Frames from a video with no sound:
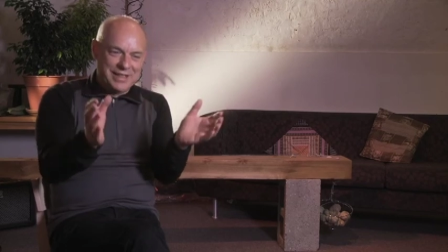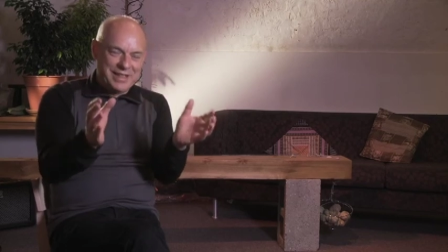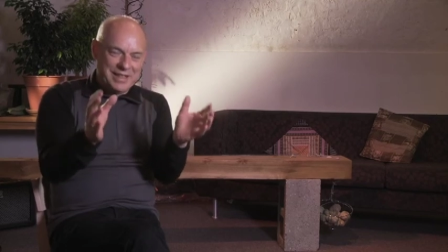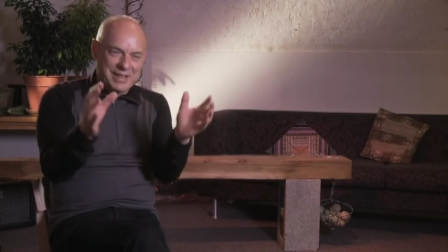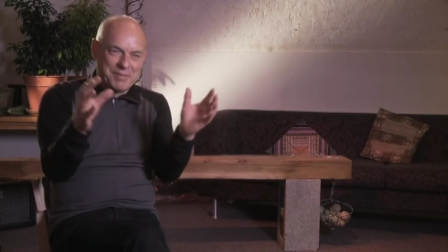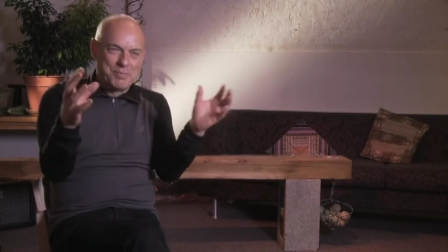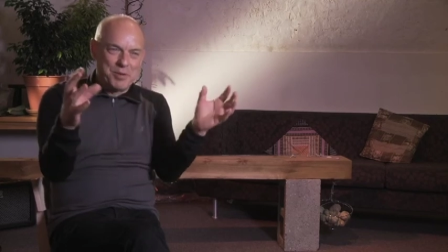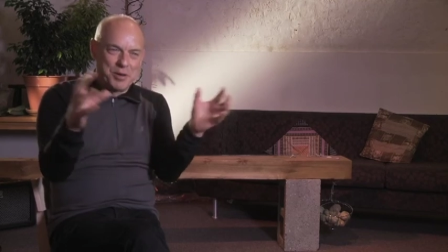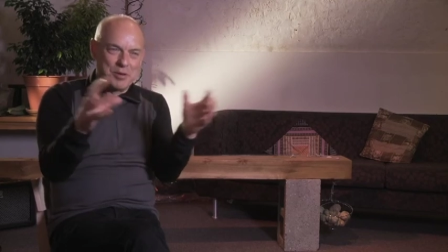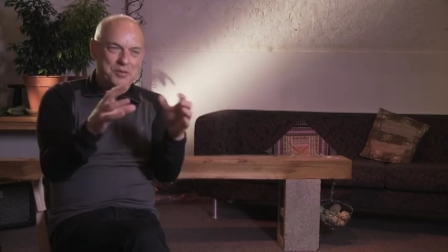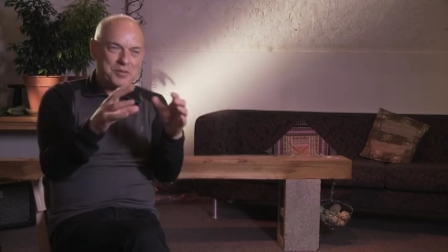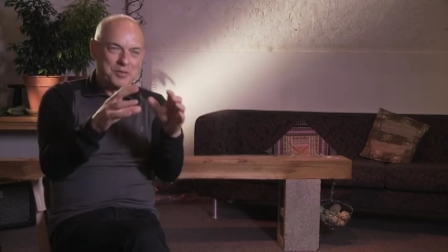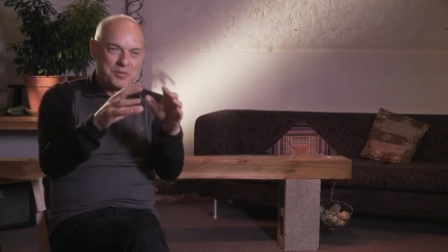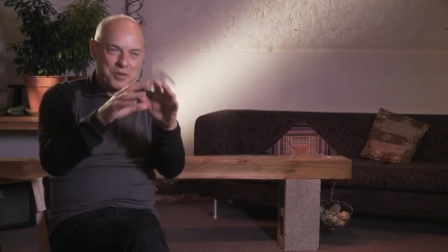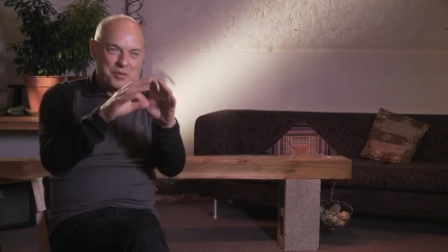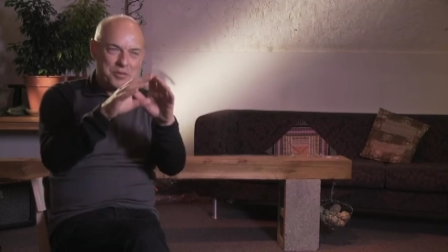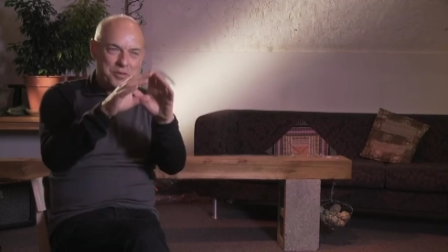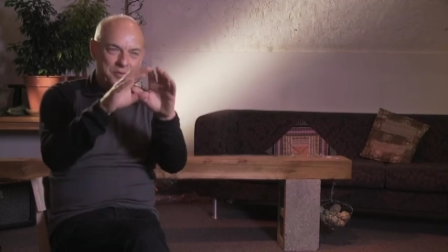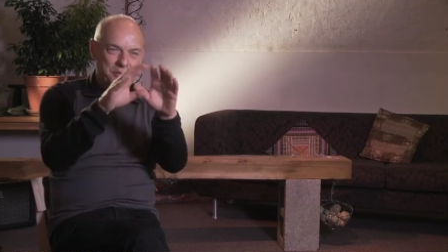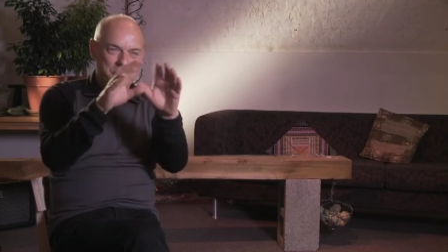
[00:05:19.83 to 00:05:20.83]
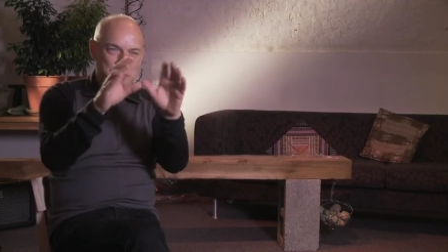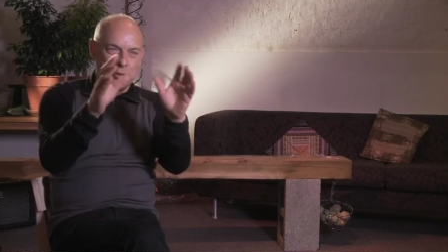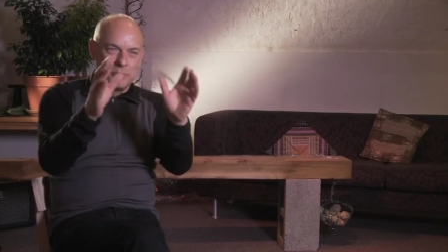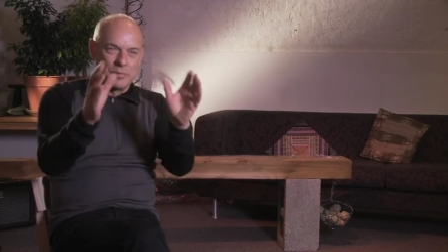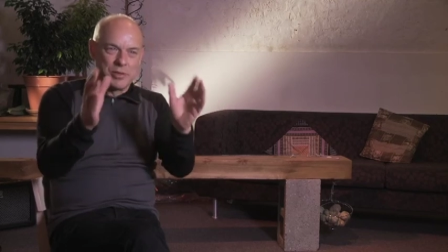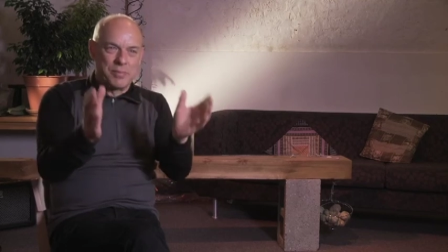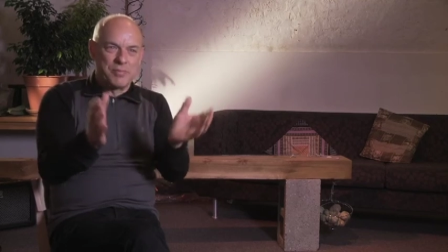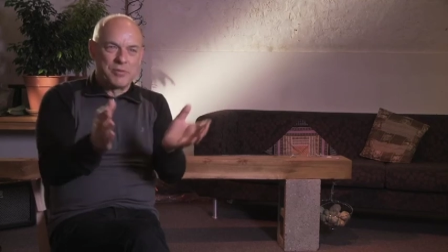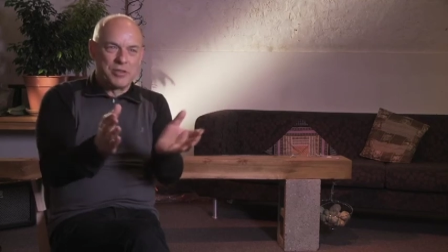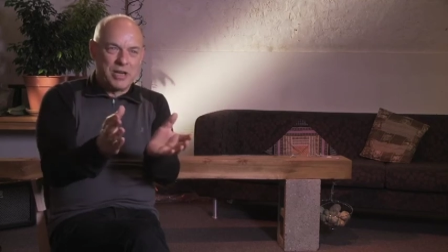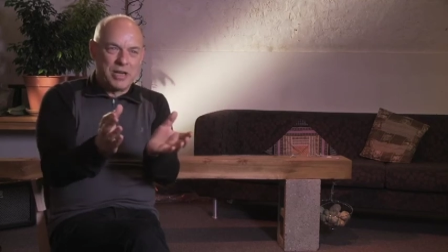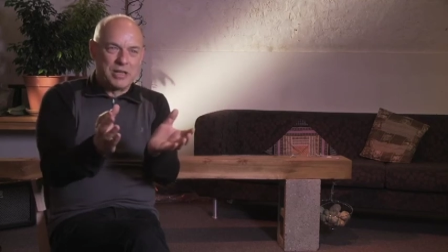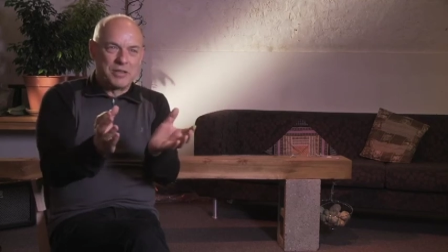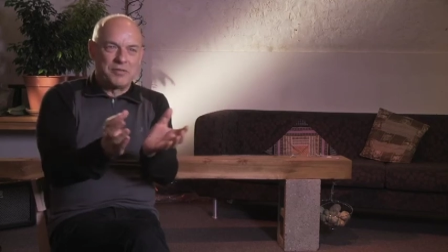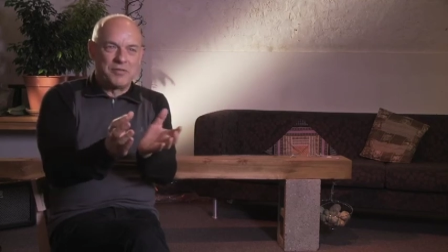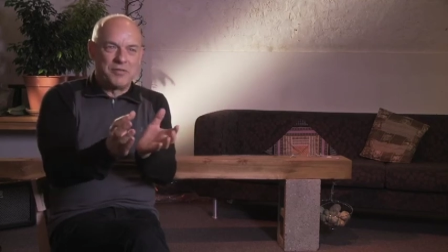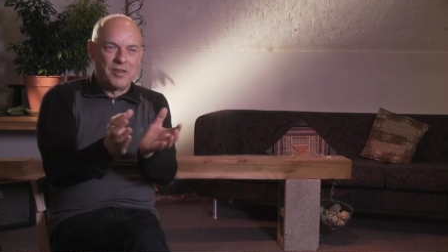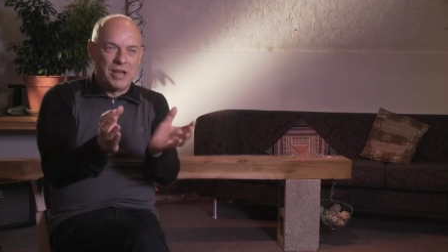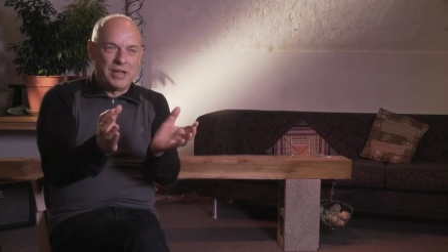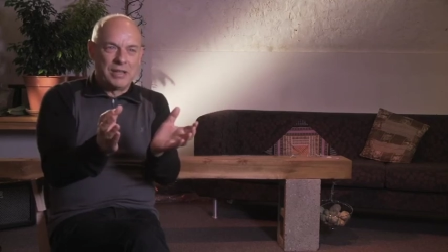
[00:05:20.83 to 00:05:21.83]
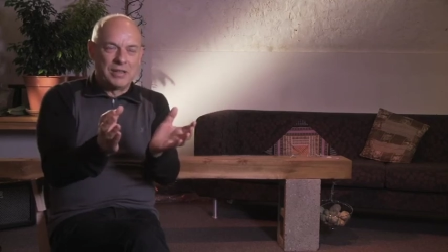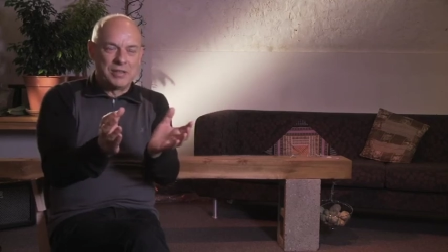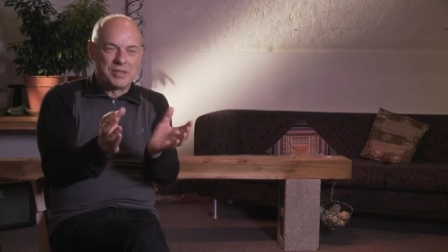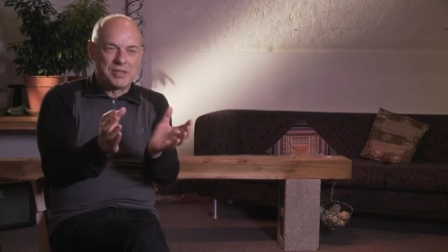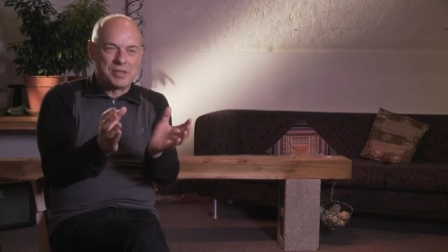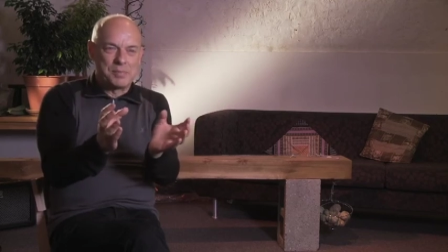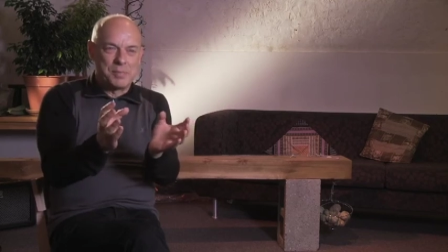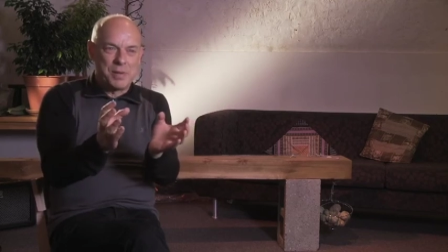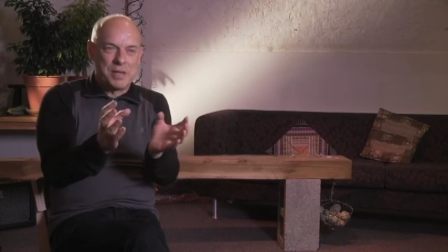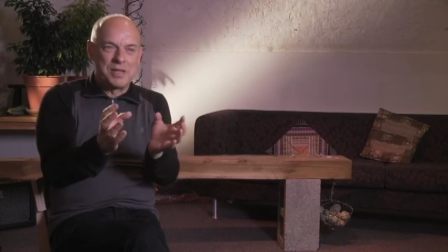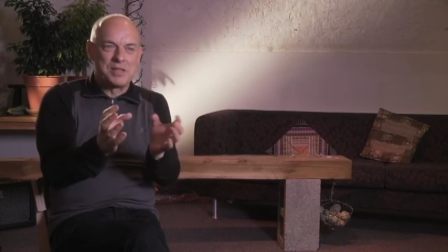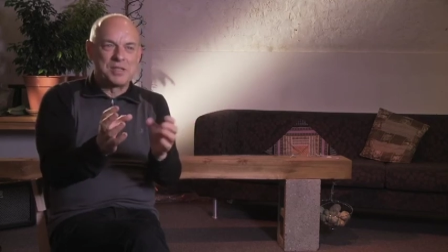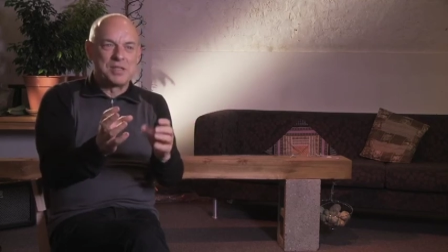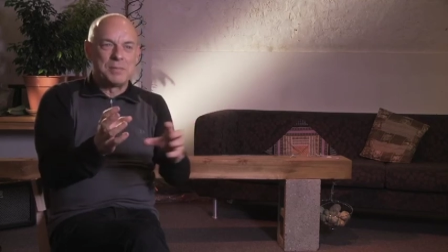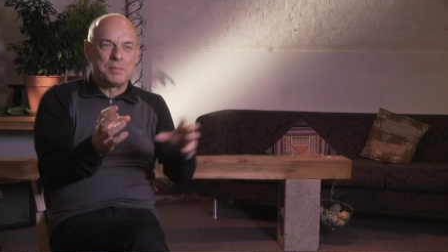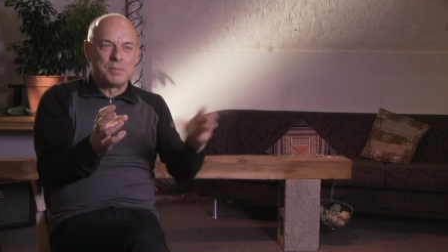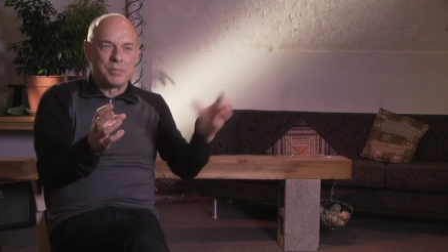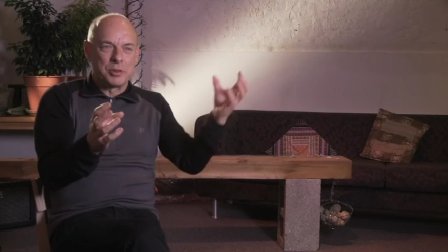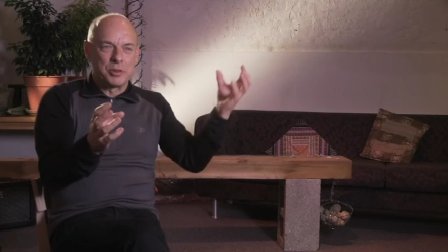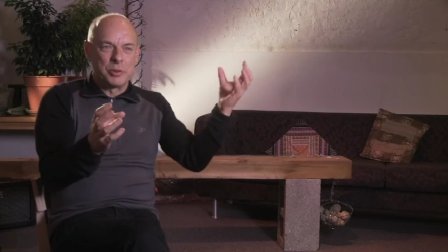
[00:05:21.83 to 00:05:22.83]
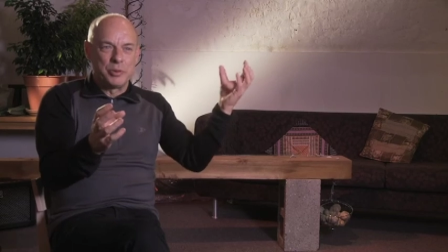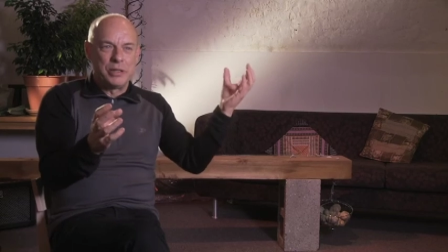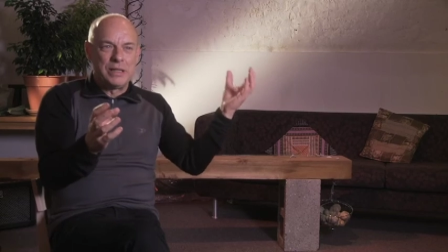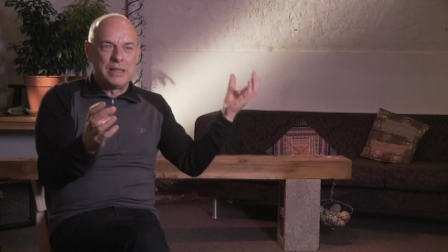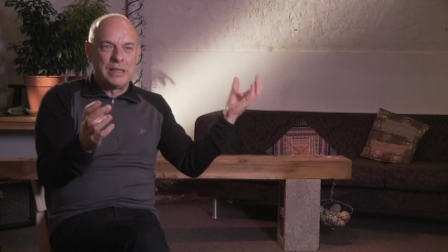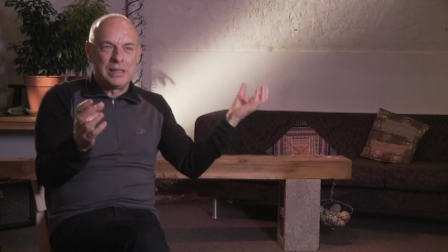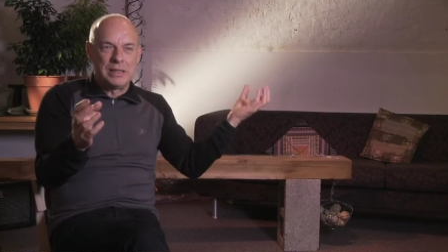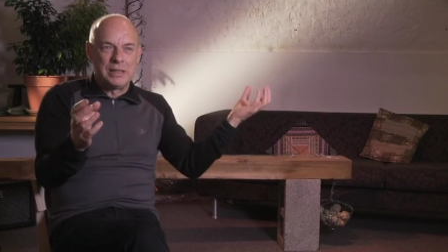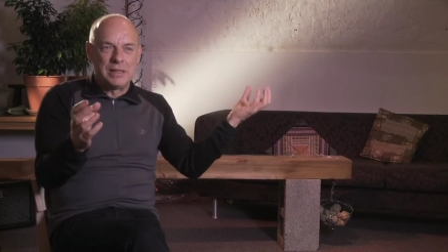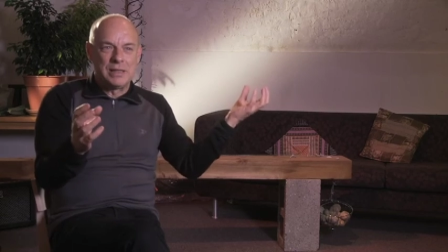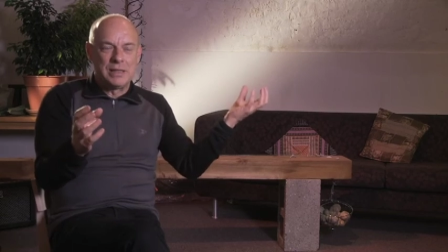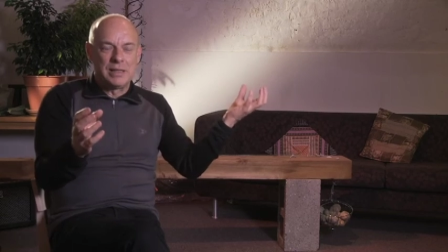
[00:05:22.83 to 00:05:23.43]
in both of those forms, I'm trying to find the space in between